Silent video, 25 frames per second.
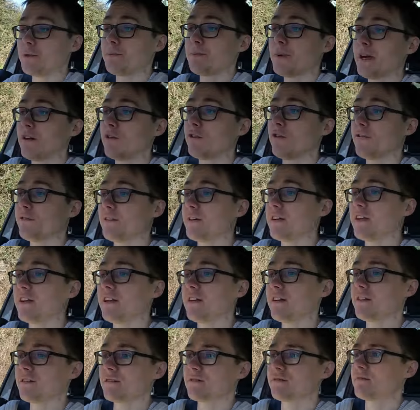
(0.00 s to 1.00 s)
You're better off in
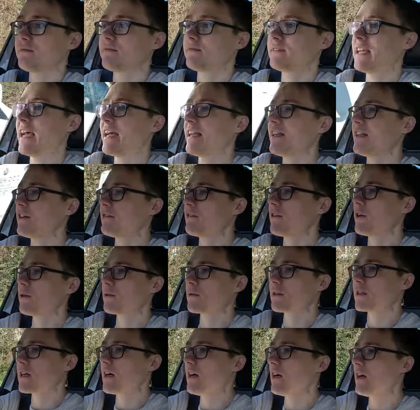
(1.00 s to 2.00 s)
a
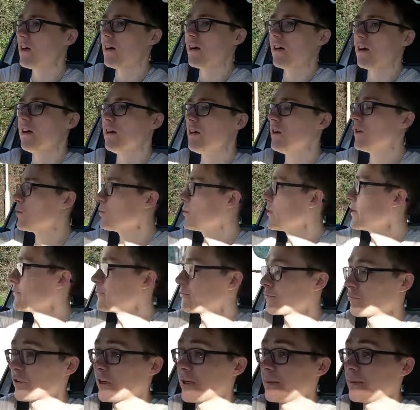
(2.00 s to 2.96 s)
10-year-old car with